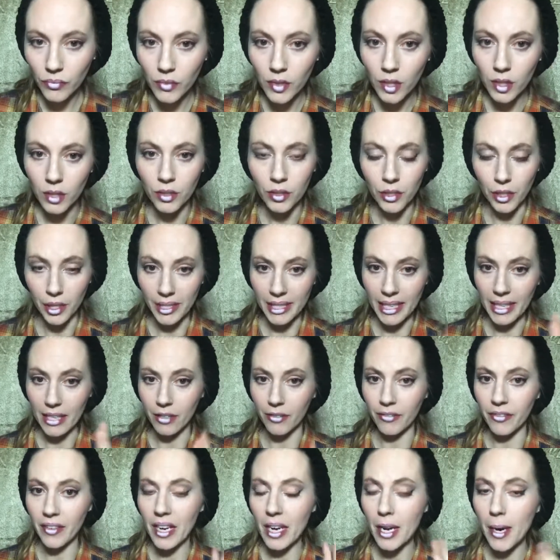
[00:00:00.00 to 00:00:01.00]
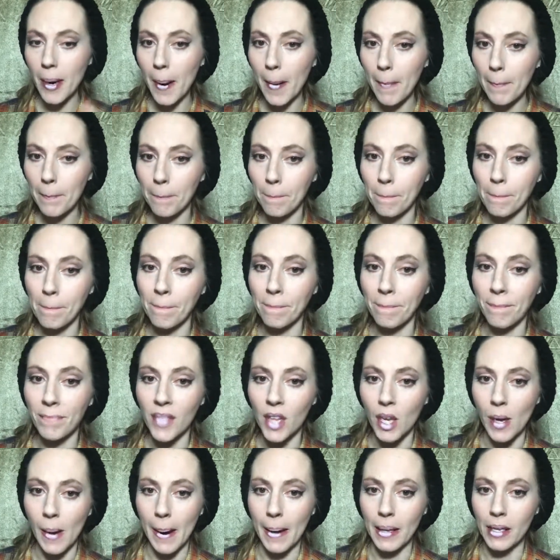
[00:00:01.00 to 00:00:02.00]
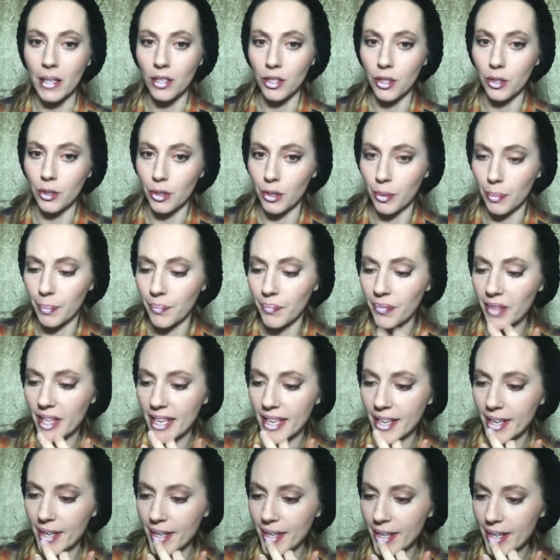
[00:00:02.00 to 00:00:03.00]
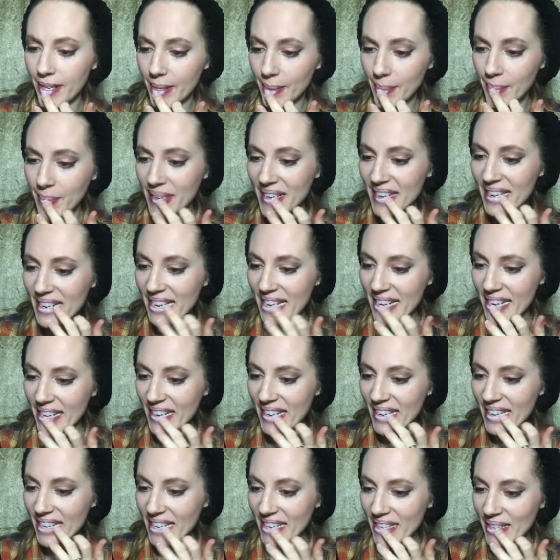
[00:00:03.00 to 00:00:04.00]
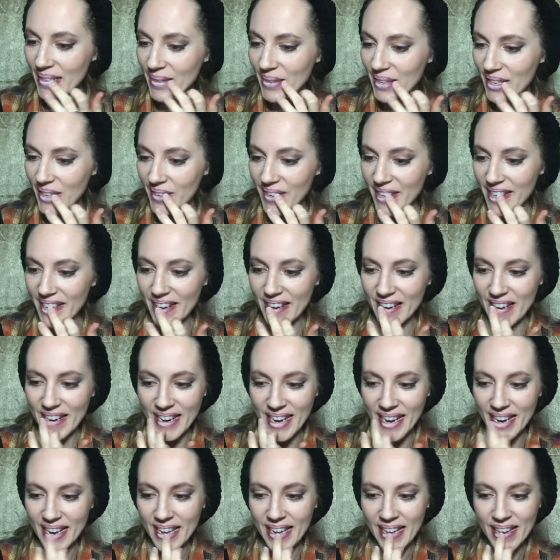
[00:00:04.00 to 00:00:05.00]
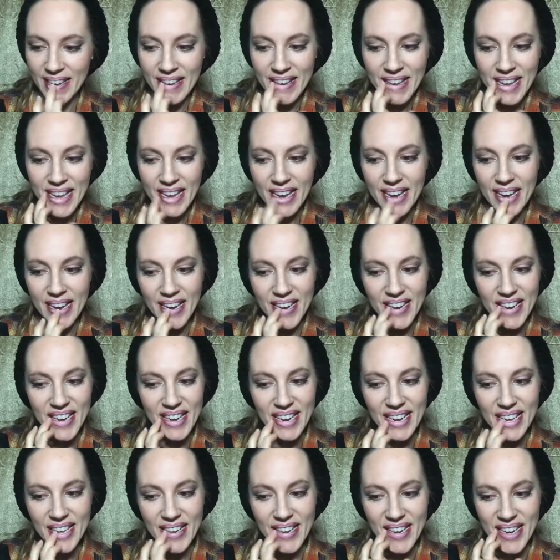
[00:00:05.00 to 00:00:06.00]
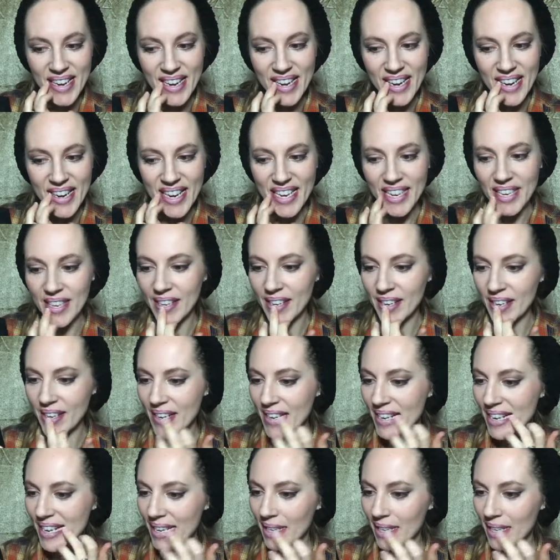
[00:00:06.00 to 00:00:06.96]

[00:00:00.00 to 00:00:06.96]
So you can take your finger, or you can do your own, but I like using my finger, and you're just going to